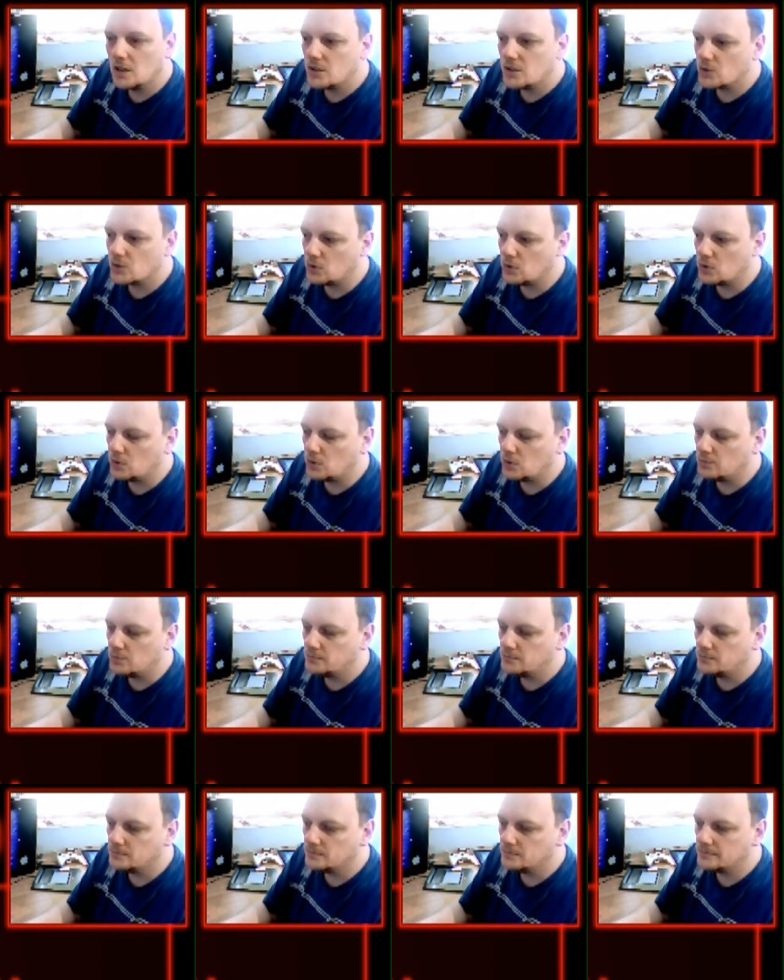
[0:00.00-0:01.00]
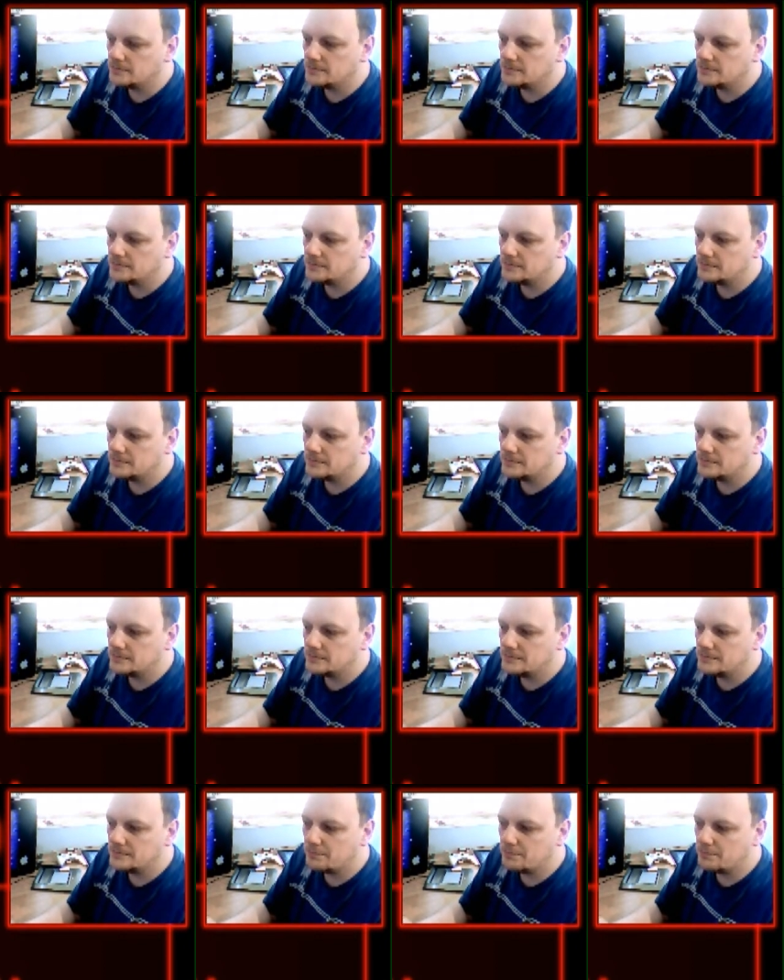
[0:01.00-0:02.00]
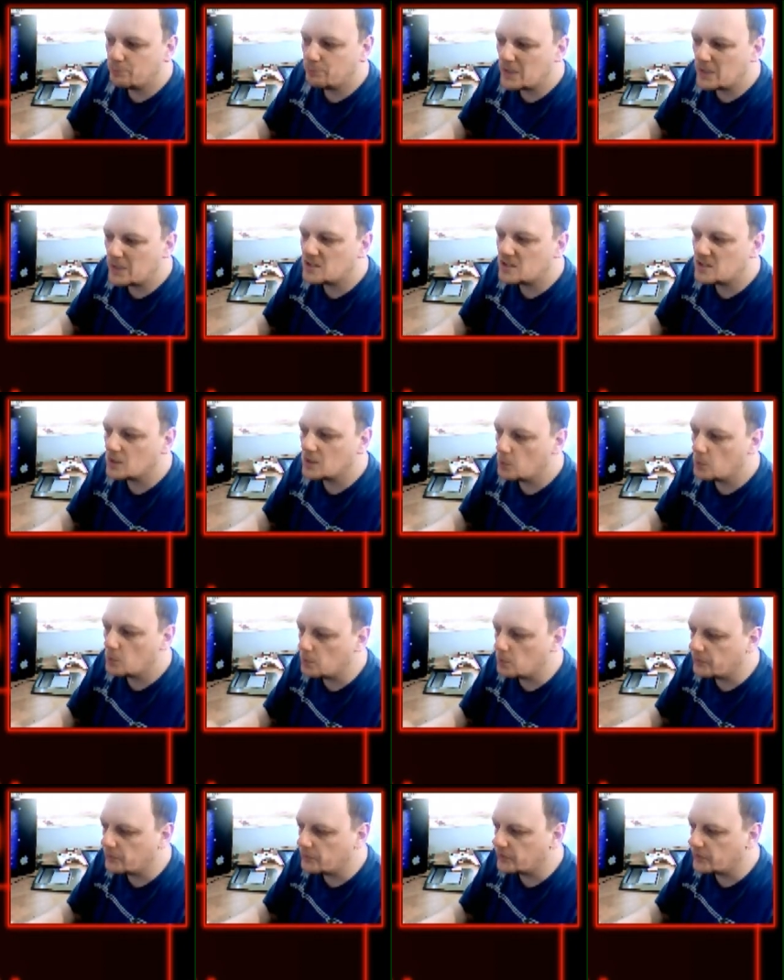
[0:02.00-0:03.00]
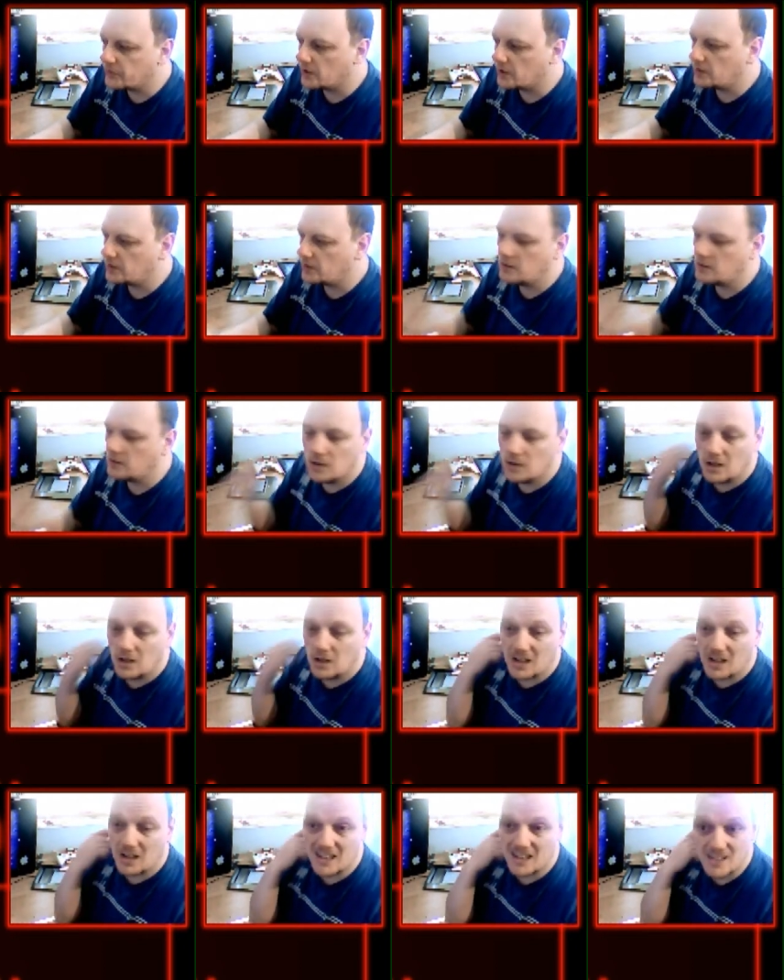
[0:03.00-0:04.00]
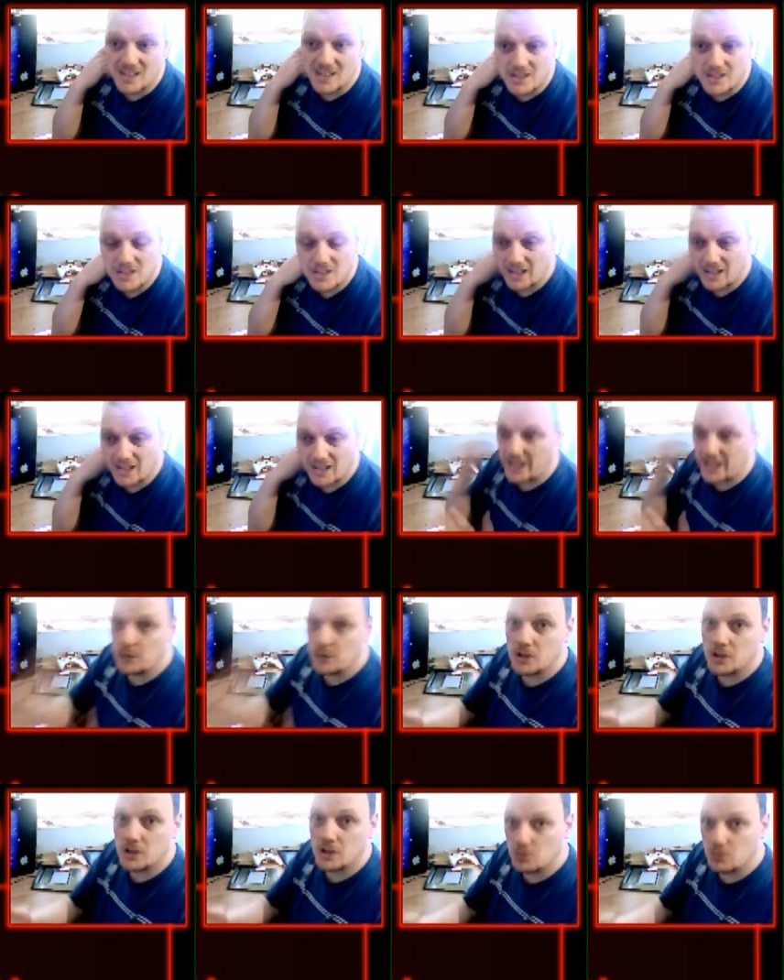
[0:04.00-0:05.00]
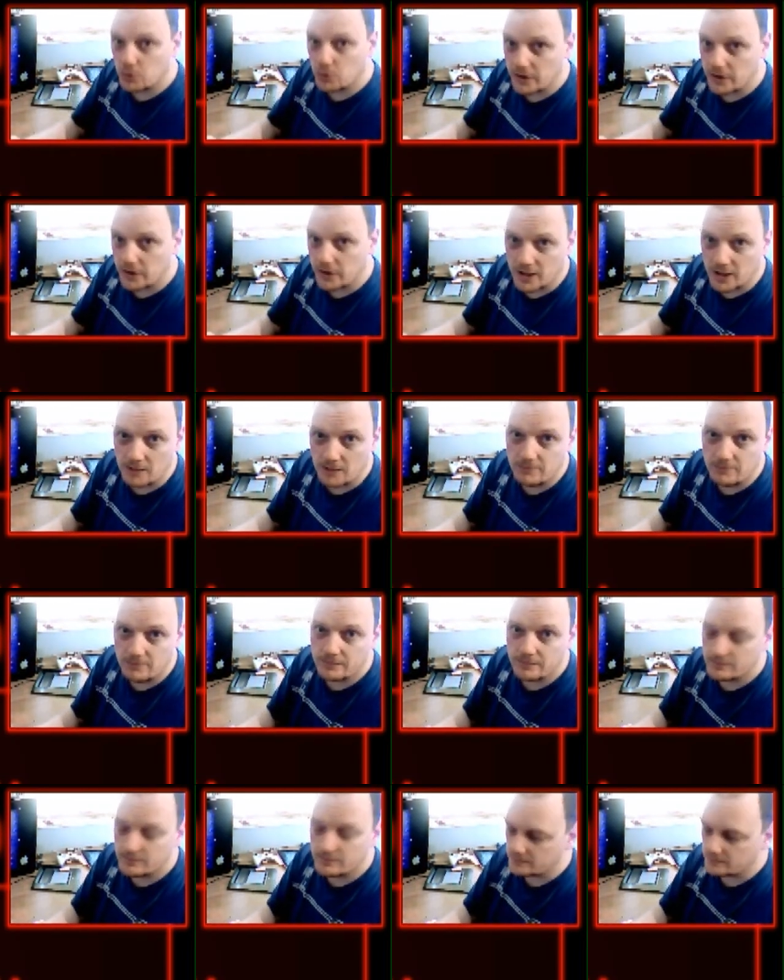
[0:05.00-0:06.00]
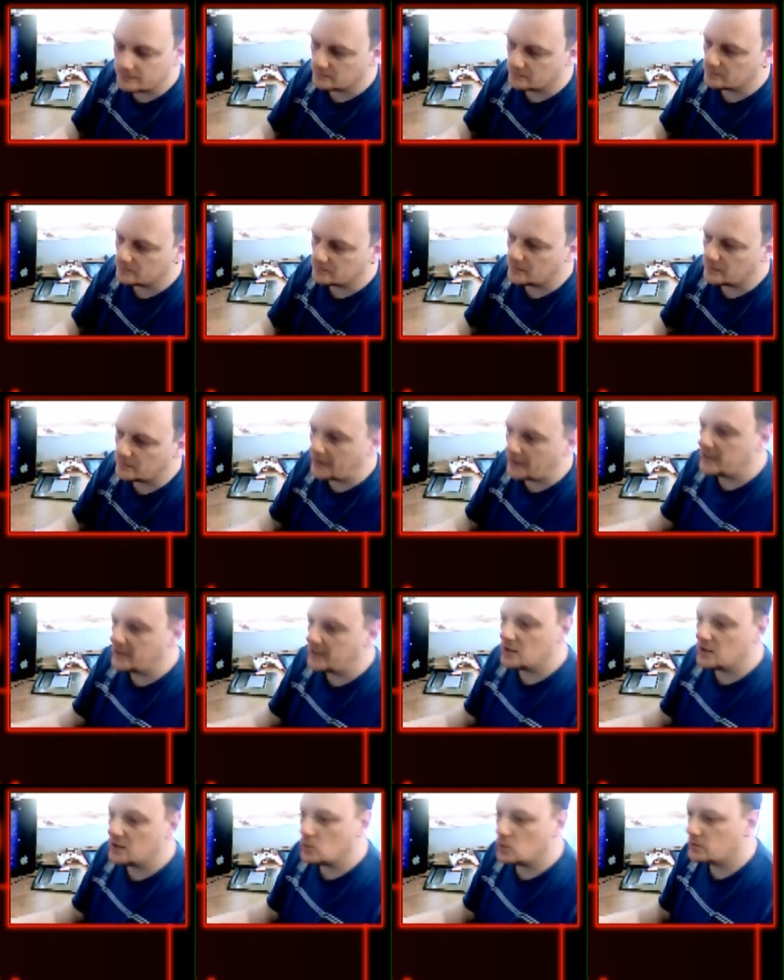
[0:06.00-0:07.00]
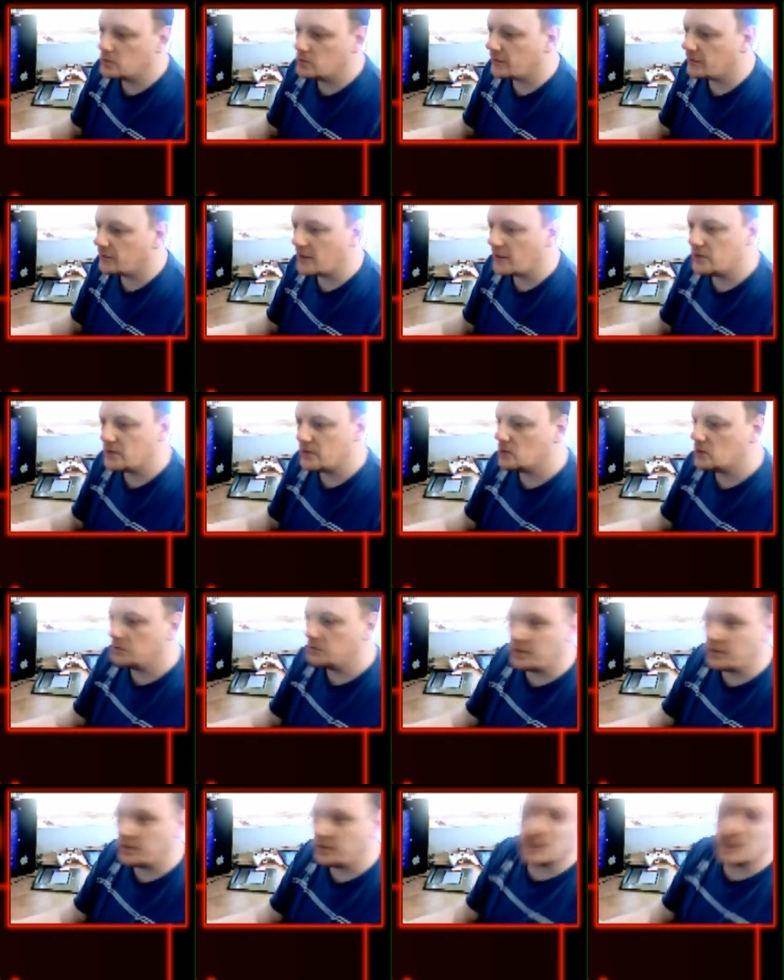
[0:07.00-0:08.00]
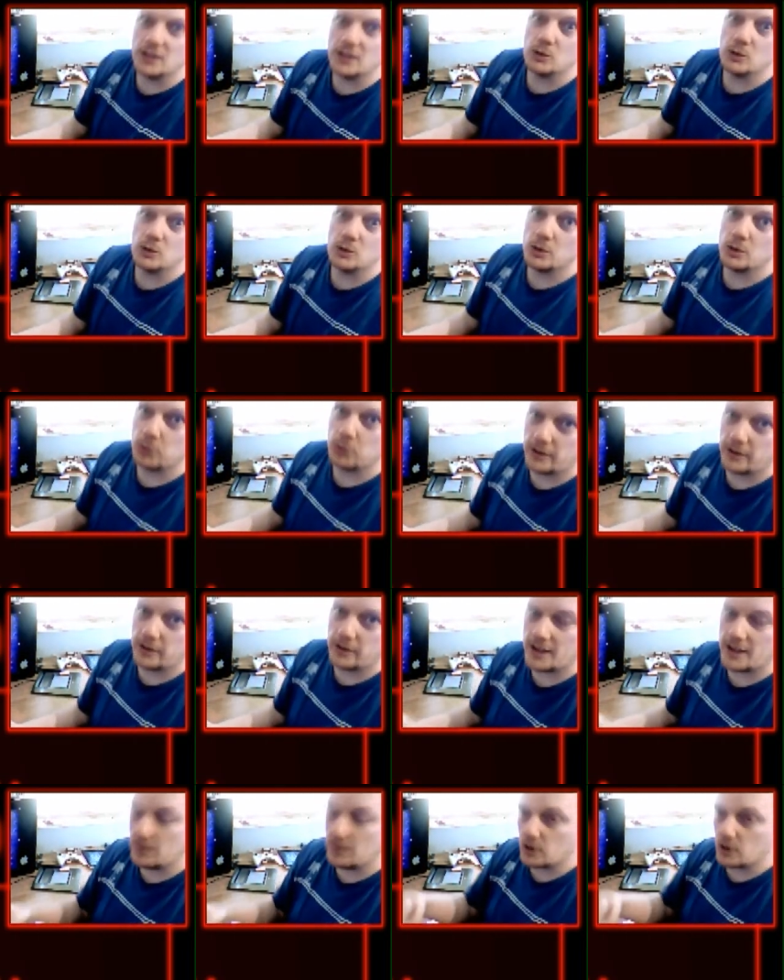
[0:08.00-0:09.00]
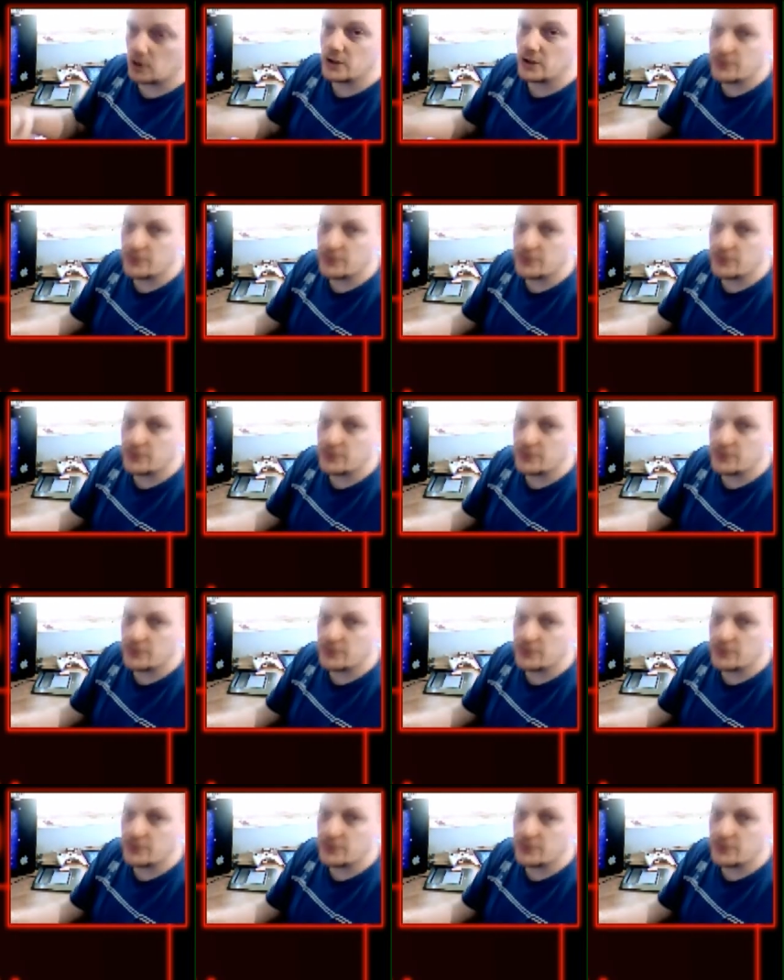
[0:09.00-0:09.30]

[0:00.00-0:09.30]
So basically what we've done is anyone can play the game. An 8-year-old, a 5-year-old, a 3-year-old could play the game. They're going